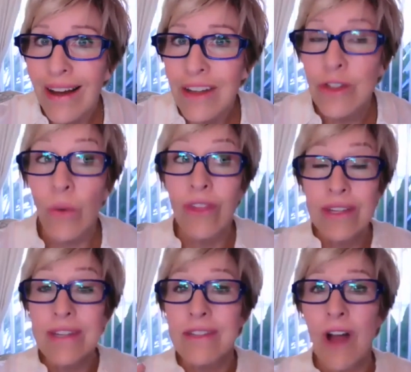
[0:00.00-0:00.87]
So
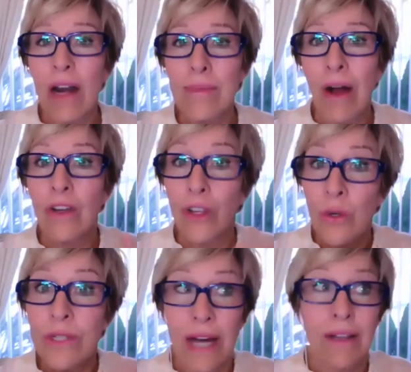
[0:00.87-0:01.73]
this is not about
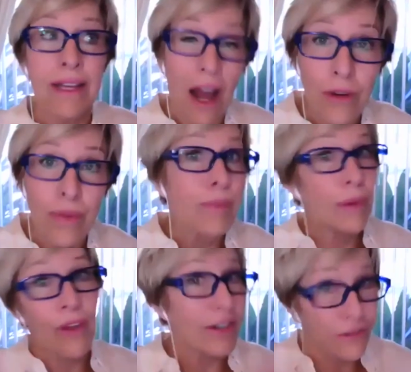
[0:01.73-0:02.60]
you telling other
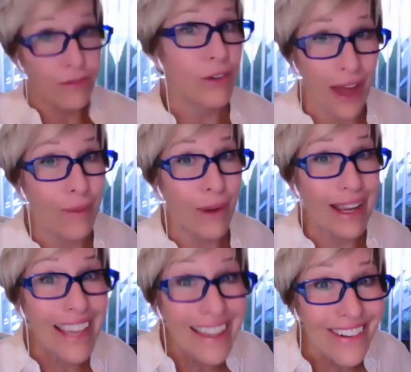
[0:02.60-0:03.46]
people not to feel that way
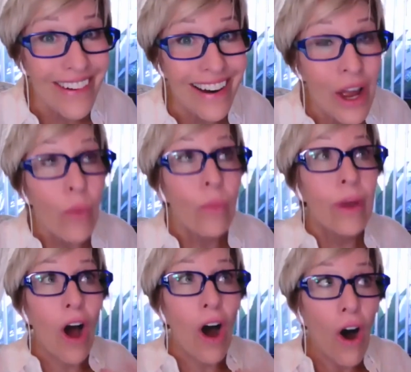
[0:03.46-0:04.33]
either.
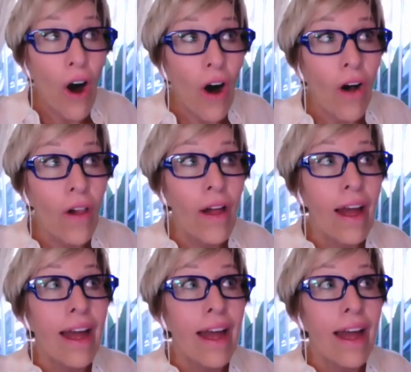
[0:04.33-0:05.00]
We all